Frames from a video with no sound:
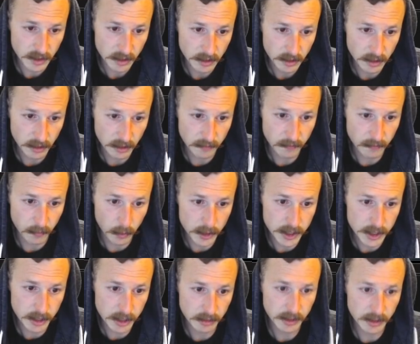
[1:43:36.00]

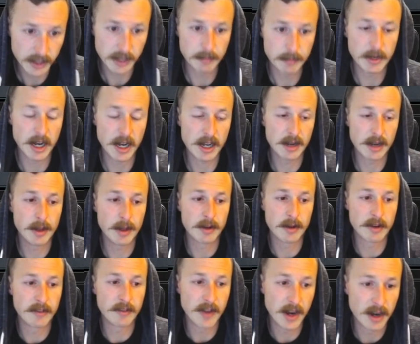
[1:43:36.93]
Unfortunately, I'm not going to be able to
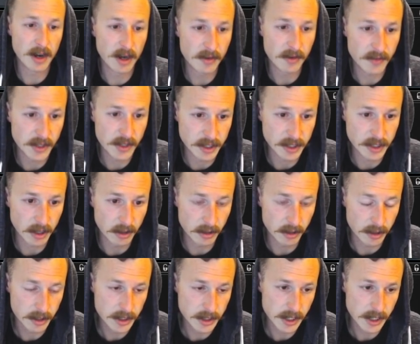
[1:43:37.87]
fire off these
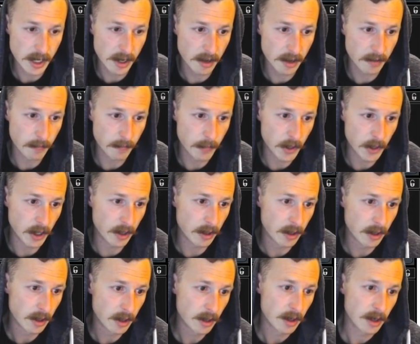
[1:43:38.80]
Hungers yet, but
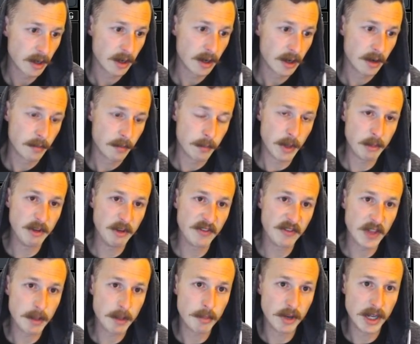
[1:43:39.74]
maybe if they
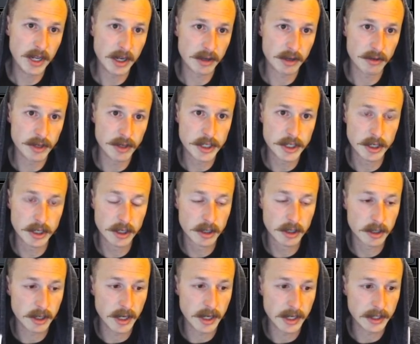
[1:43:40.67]
play a
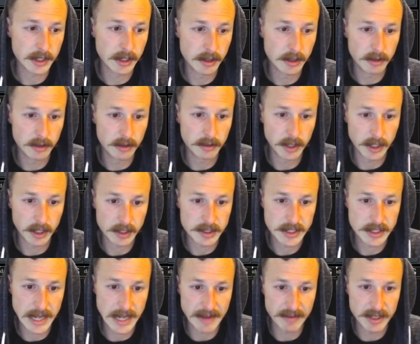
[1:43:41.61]
creature, I can go like
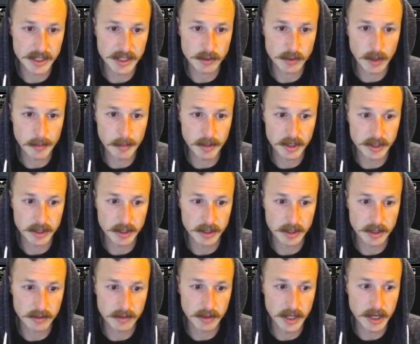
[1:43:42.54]
Savage Swipe on turn
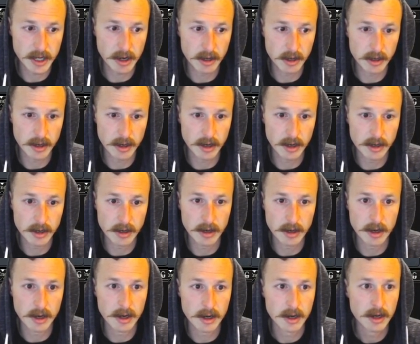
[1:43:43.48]
3, Hunger,
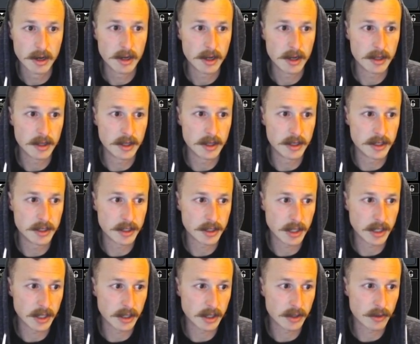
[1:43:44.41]
Hunger, and then just
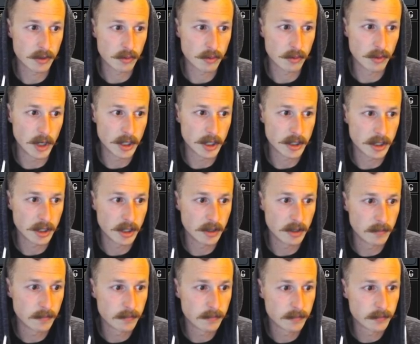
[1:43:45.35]
like crush
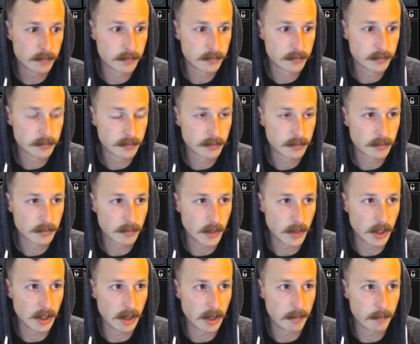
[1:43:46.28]
them.
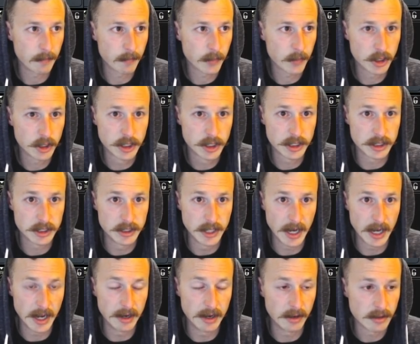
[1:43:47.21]
But I could just
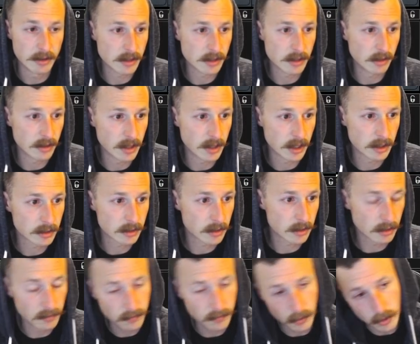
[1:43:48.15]
die also on like
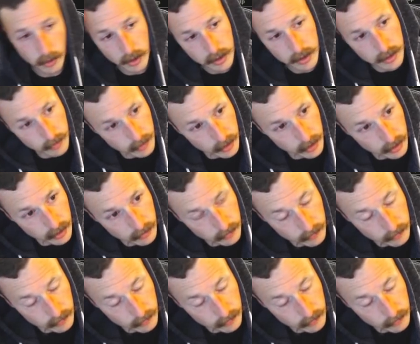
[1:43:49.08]
turn 4 or something.